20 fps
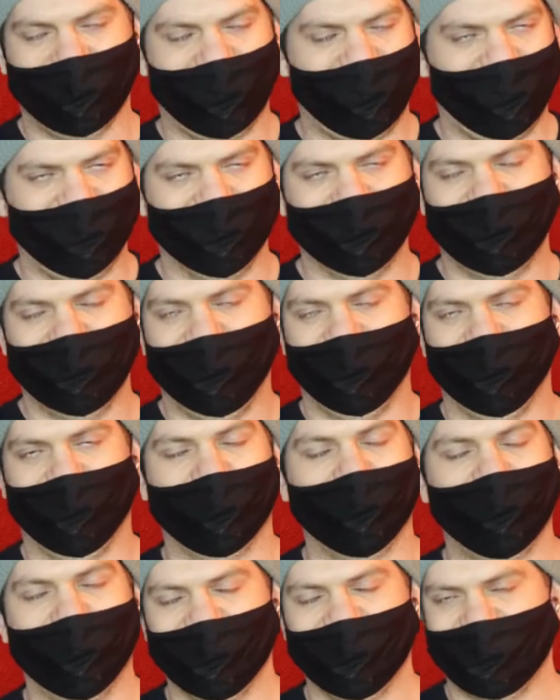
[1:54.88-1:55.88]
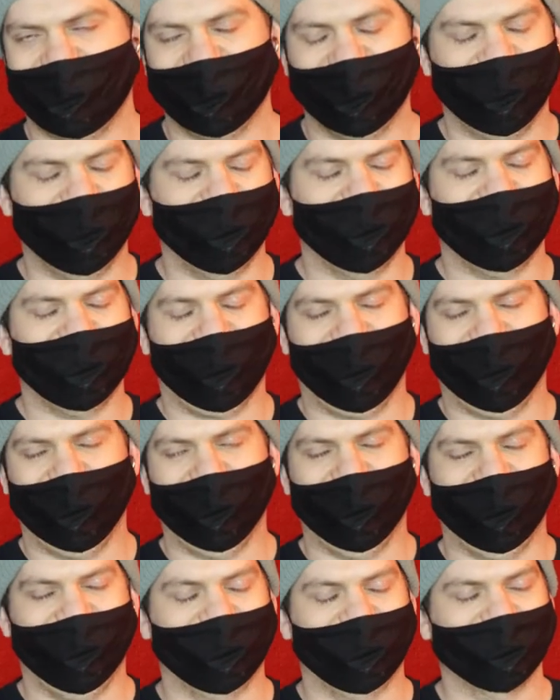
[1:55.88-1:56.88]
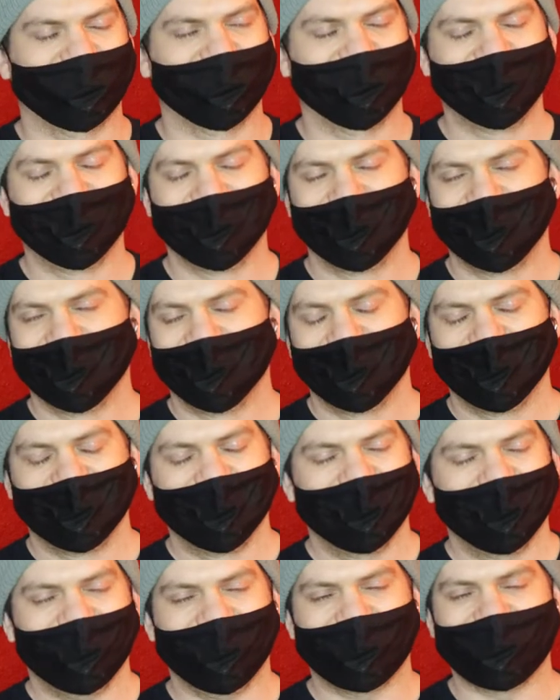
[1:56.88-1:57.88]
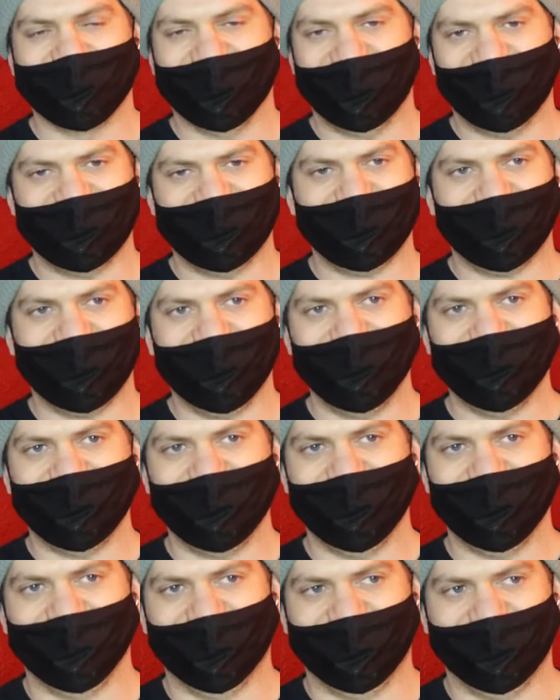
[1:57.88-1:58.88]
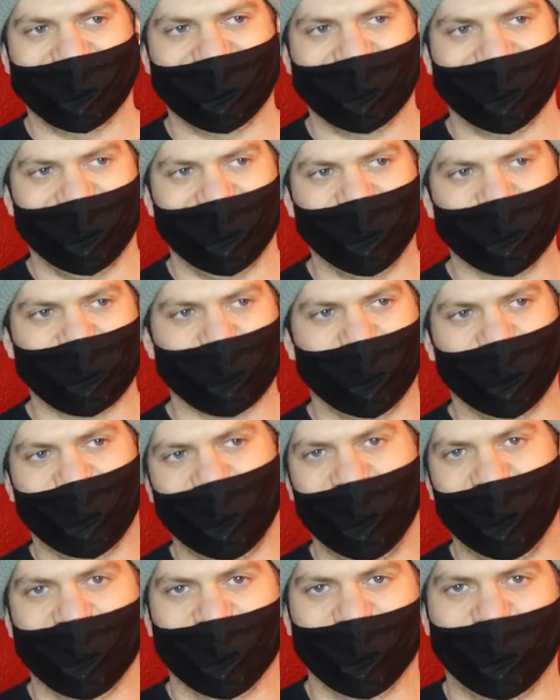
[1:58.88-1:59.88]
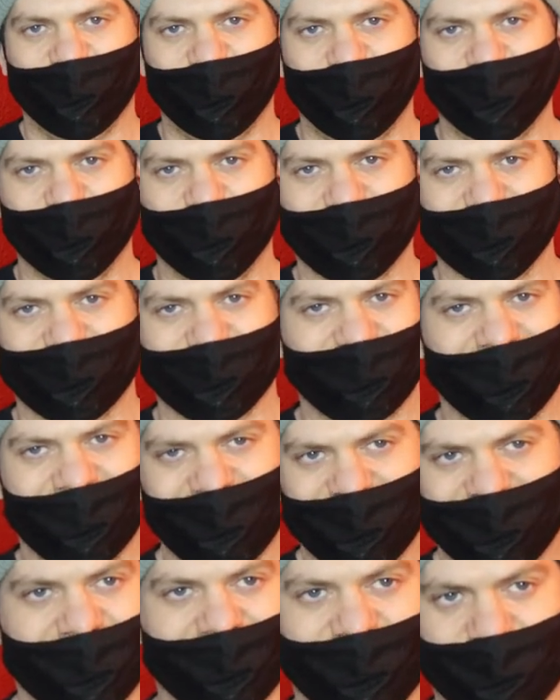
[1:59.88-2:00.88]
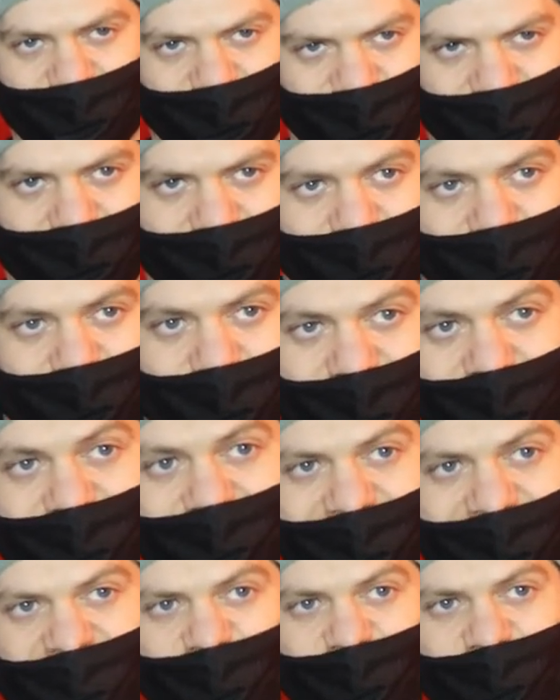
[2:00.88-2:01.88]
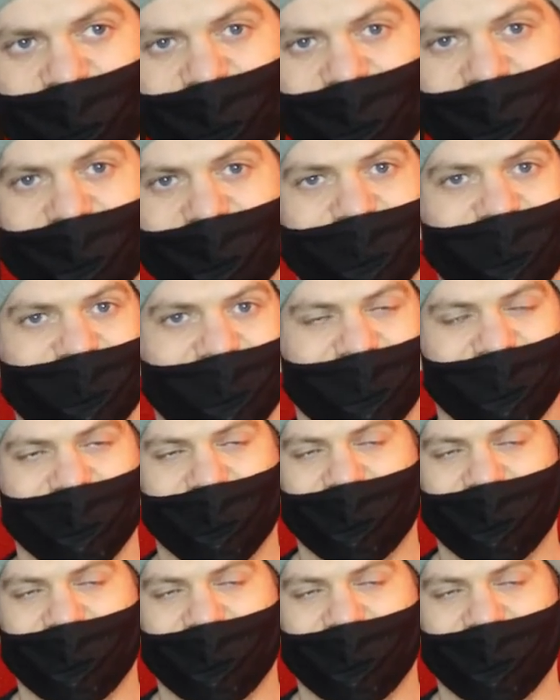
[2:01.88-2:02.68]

hands down our best sellers and like it's nice, easy, like intro to vegan food because it tastes like you know a chicken sandwich does, and